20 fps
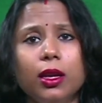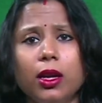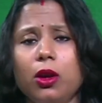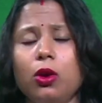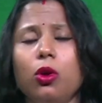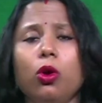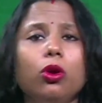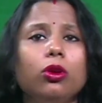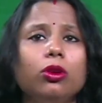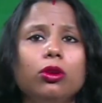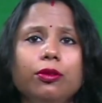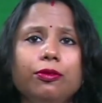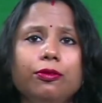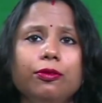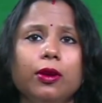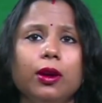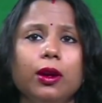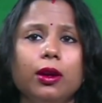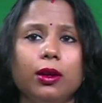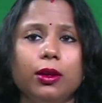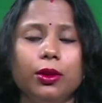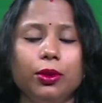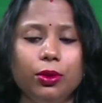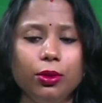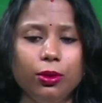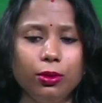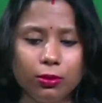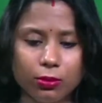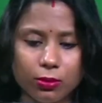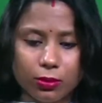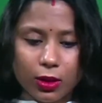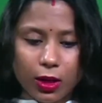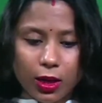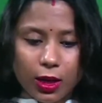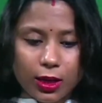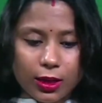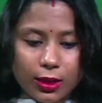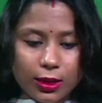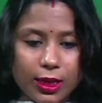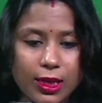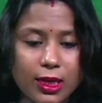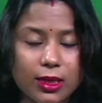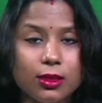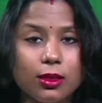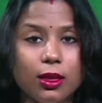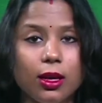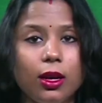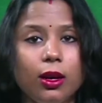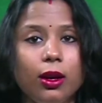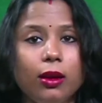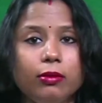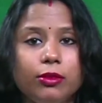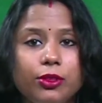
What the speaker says: There are a lot of these